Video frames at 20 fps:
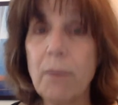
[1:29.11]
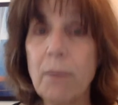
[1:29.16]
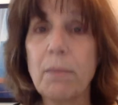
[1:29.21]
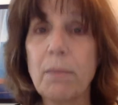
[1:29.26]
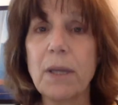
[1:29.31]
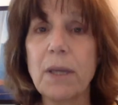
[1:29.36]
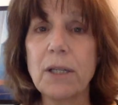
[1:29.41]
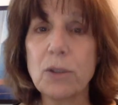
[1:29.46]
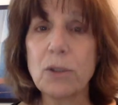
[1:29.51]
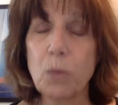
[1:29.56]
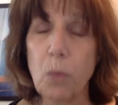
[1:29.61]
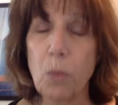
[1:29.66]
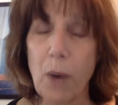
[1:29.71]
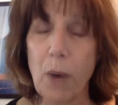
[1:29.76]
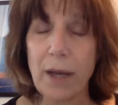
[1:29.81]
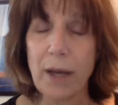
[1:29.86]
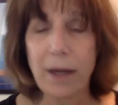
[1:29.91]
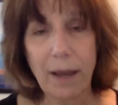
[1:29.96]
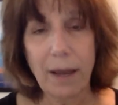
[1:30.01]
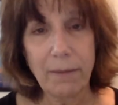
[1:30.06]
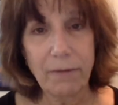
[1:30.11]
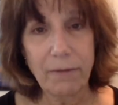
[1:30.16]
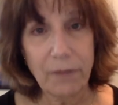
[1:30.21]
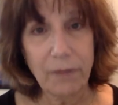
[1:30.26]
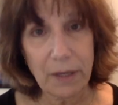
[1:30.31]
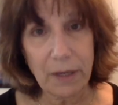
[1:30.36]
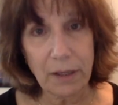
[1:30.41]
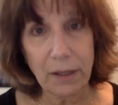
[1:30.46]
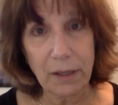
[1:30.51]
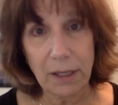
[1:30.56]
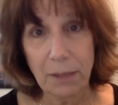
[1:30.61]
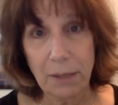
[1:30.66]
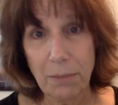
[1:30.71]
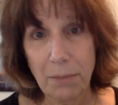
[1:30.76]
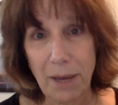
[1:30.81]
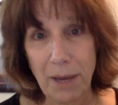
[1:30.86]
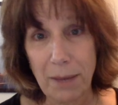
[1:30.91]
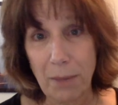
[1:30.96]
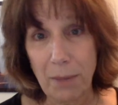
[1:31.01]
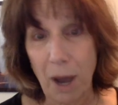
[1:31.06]
but it's what I feel in
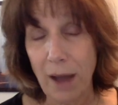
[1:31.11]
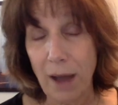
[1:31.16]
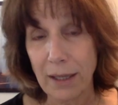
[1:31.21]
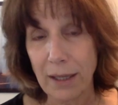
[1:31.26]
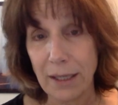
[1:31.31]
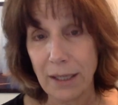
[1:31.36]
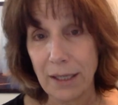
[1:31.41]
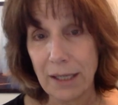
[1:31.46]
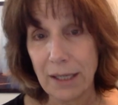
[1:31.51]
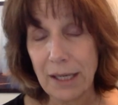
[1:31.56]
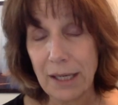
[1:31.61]
my body.